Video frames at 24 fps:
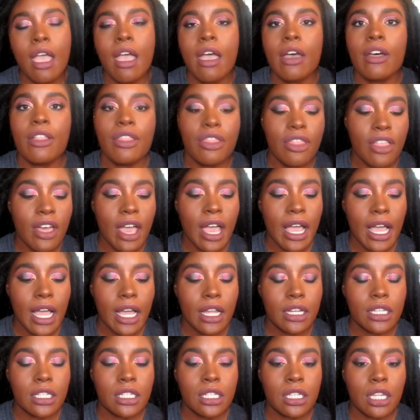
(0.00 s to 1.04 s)

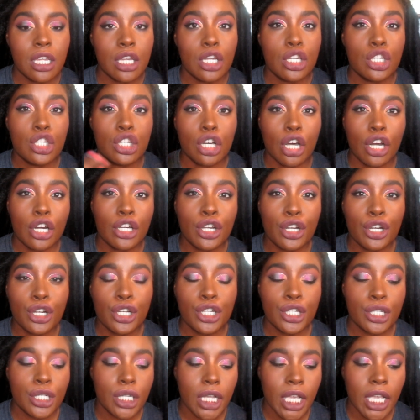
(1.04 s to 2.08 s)
that darker
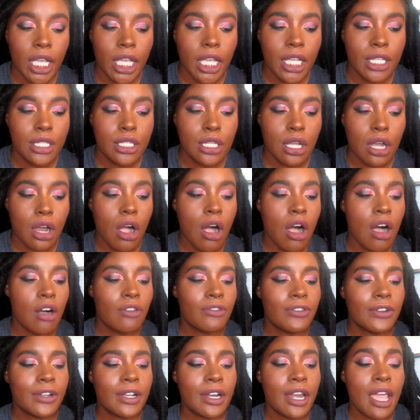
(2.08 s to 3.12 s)
shades are
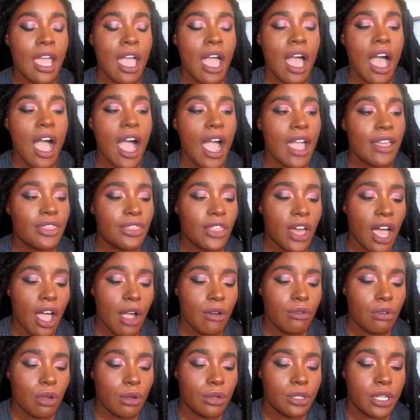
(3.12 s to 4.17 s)
offered. I thought
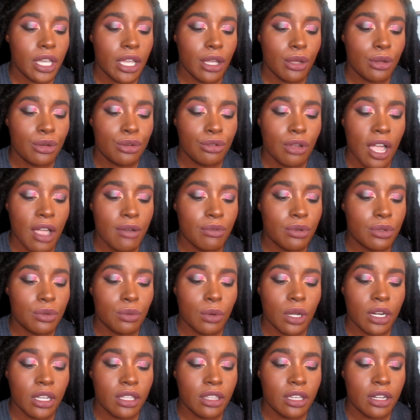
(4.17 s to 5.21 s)
Rodeo Drive was
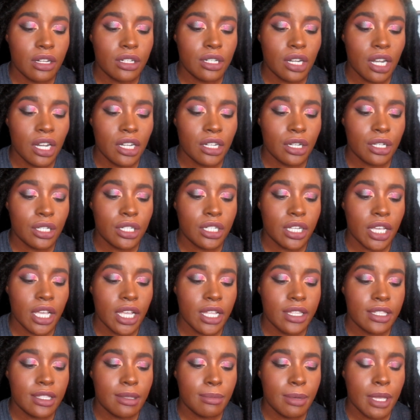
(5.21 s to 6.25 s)
one of their darker
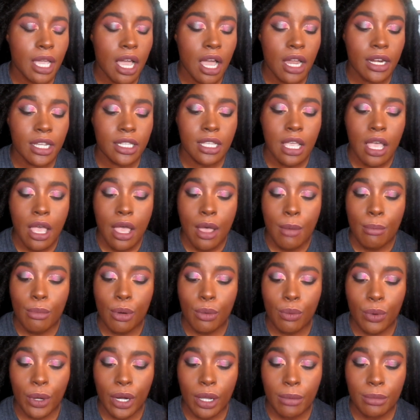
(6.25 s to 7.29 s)
shades, to be honest. But
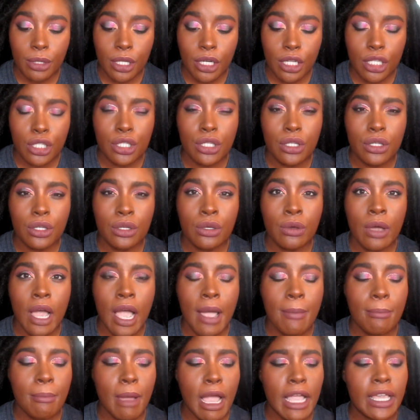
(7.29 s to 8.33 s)
what I'm gonna do, I
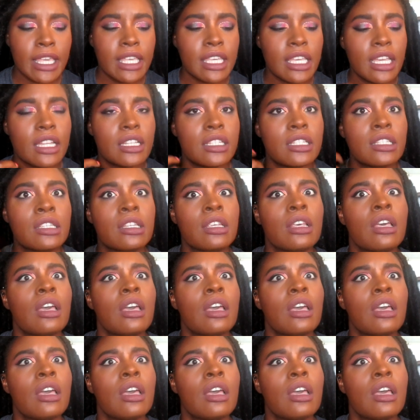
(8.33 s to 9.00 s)
might get